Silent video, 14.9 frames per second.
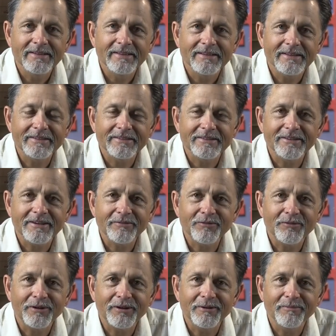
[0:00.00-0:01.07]
that's a tough
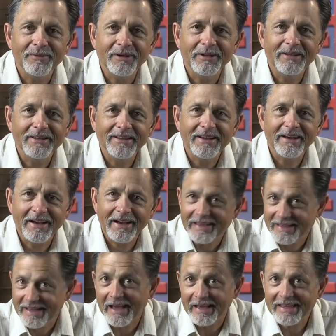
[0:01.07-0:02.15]
one, but yeah,
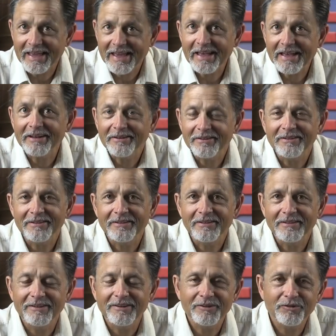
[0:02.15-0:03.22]
I, I
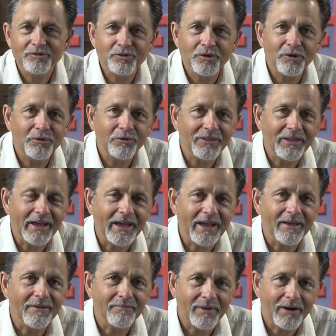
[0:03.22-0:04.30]
can control
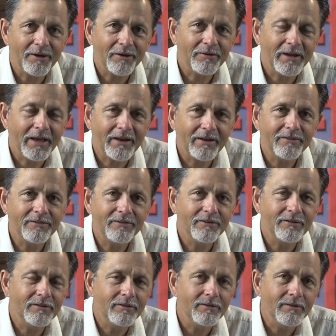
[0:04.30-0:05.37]
that, my own
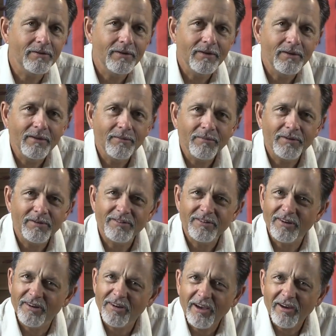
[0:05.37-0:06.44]
attitude, but you
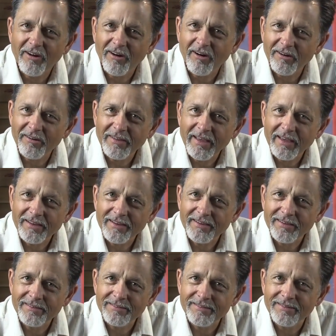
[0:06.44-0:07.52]
know how hard that
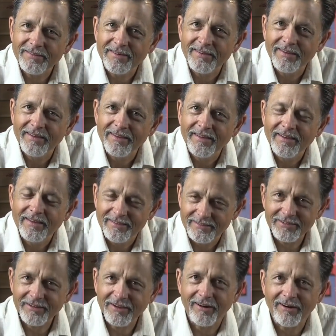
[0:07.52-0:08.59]
is?
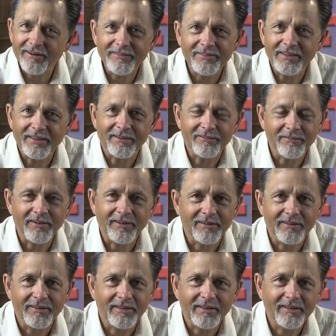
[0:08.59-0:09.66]
It's a hard thing,
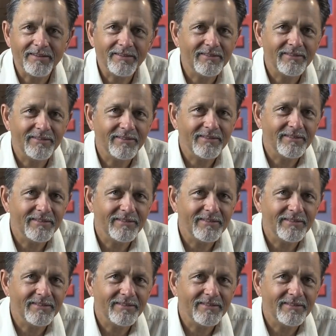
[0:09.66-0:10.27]
oh, and